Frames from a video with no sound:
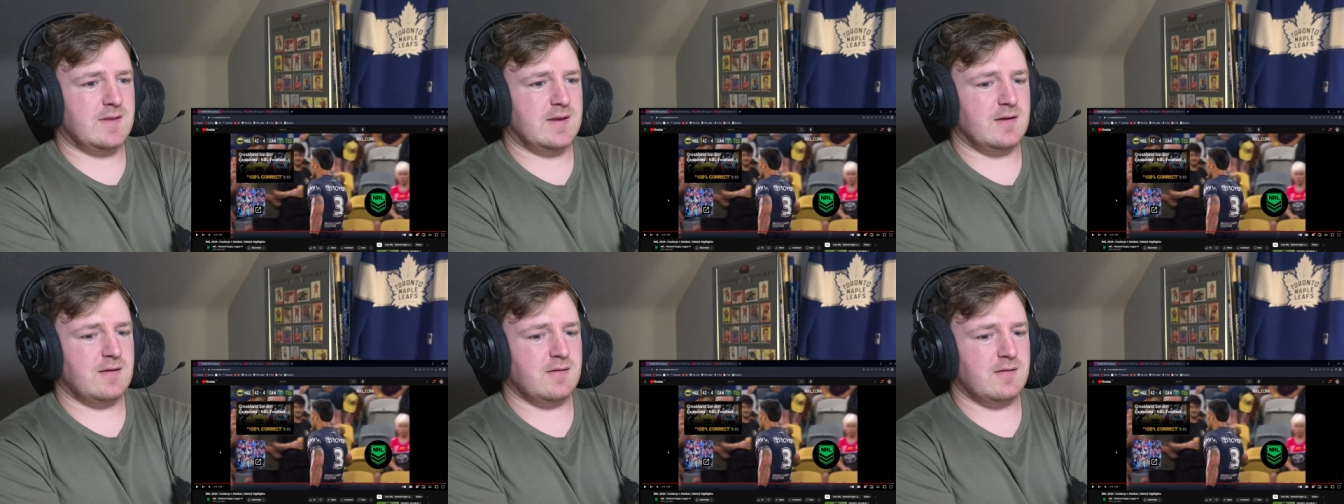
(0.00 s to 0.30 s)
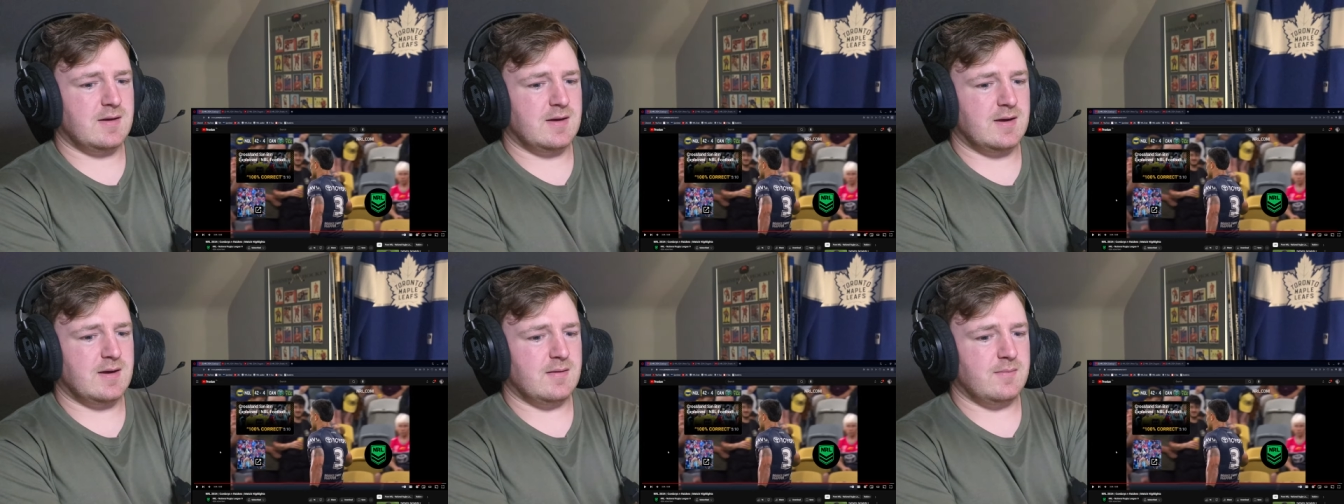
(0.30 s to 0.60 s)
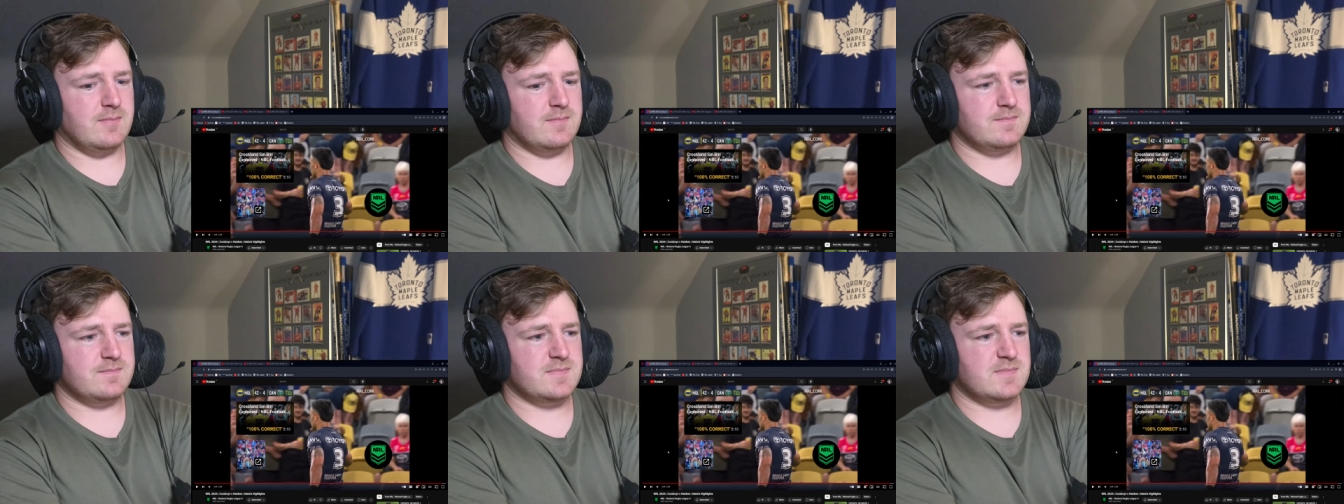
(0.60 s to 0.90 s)

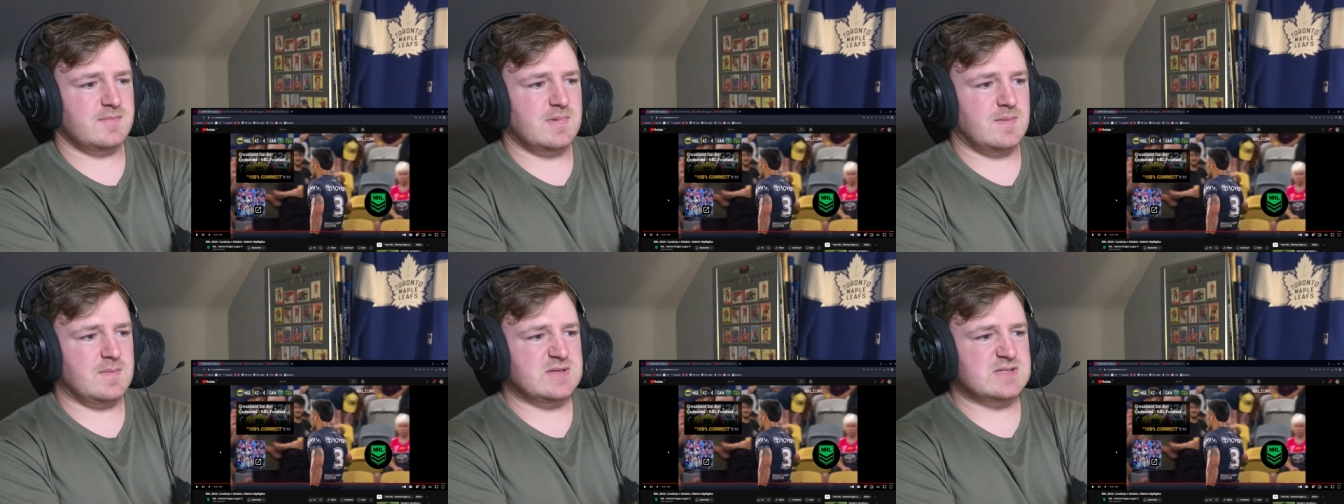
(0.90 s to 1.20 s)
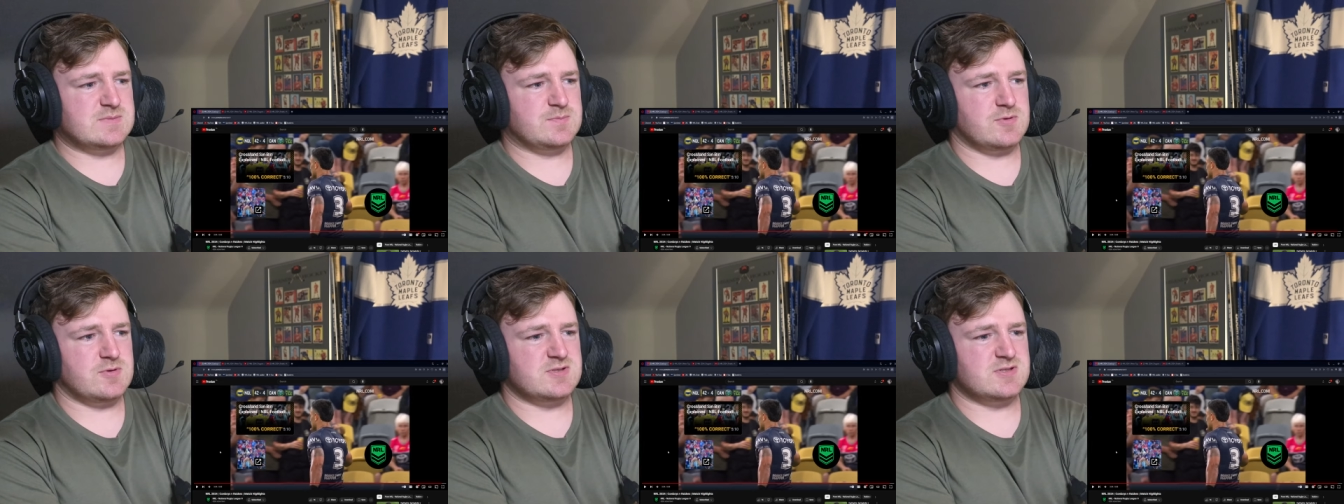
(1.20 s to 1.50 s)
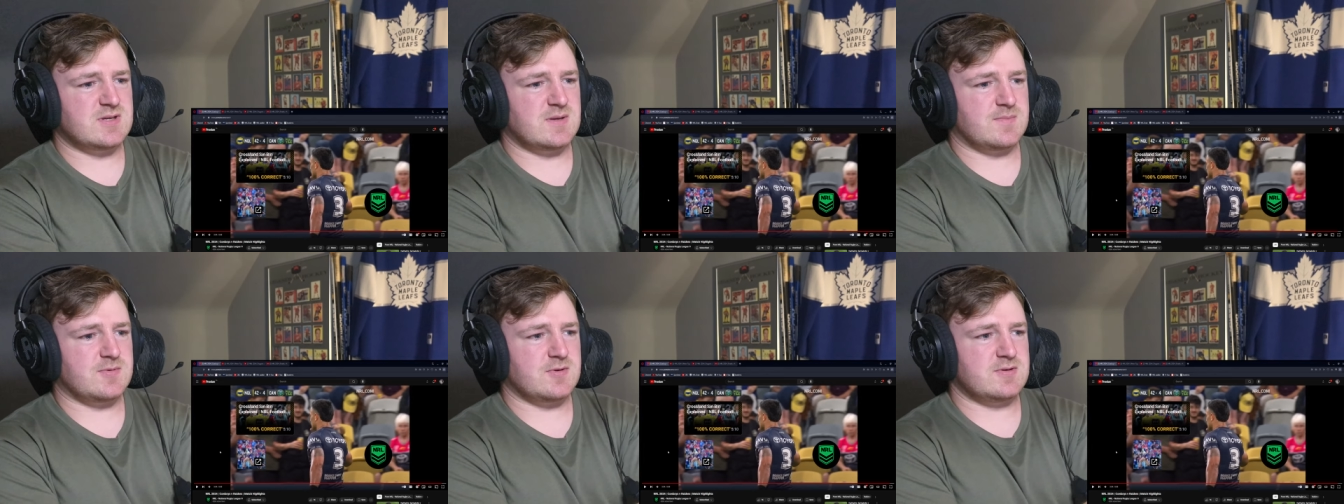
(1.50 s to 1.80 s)
there, maybe
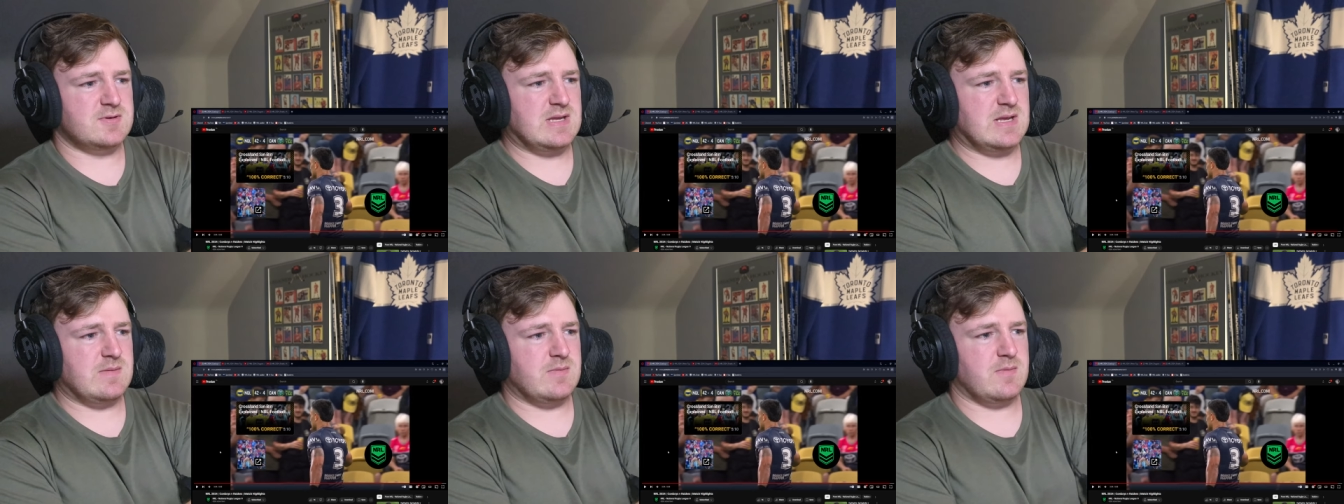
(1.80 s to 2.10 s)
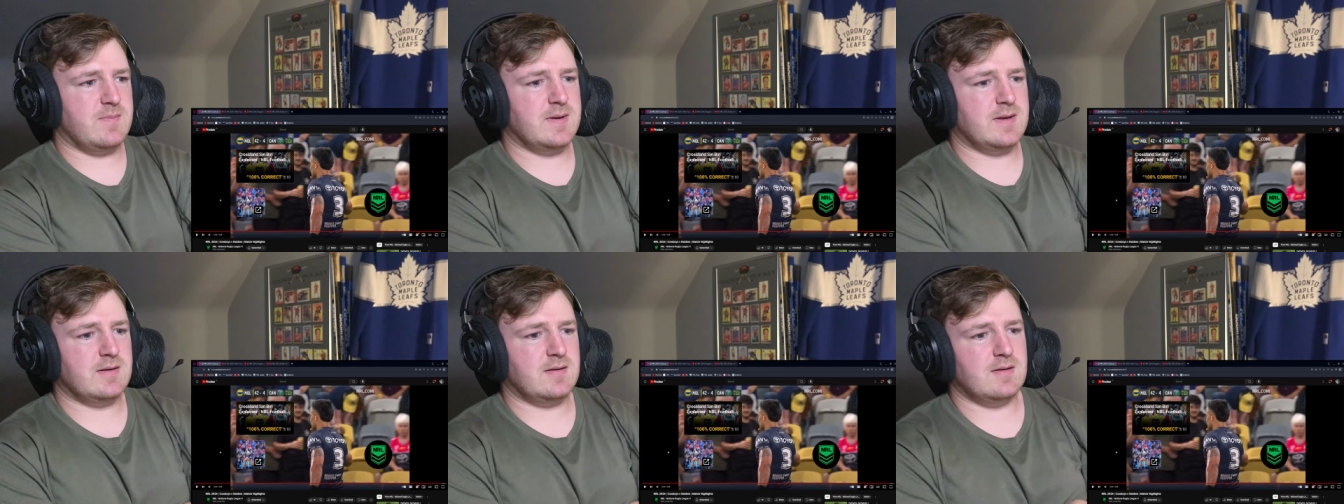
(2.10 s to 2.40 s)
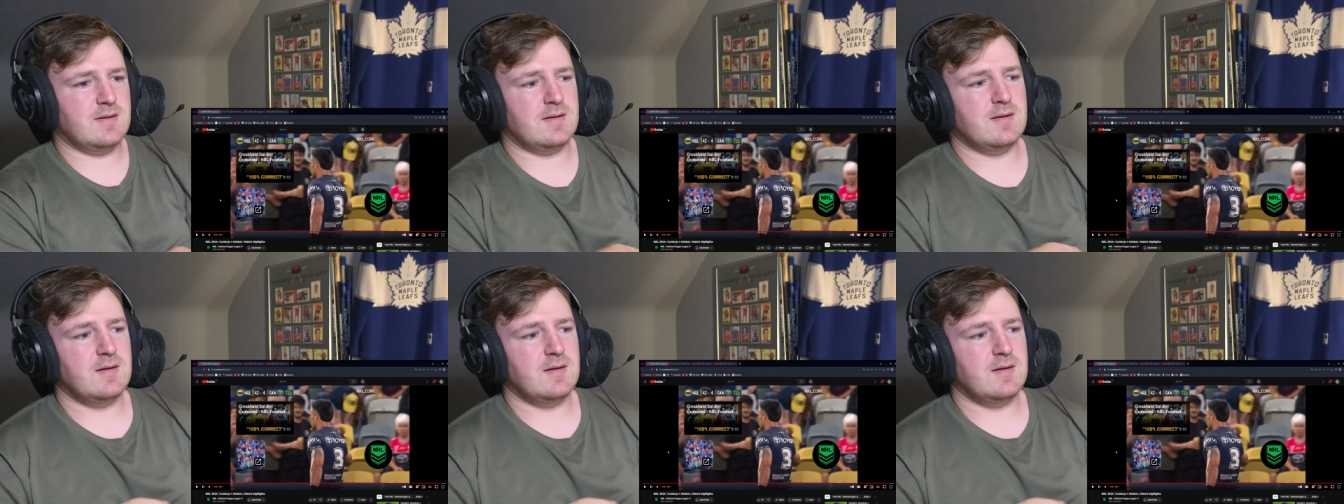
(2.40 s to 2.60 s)
spruce up their team a bit.